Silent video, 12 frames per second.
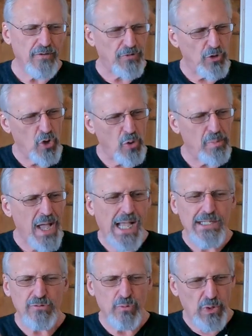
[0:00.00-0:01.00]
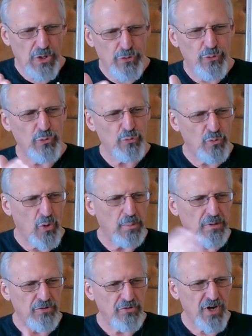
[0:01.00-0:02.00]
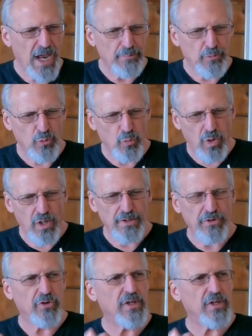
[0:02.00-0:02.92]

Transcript: if you go back and read through Romans chapter 1,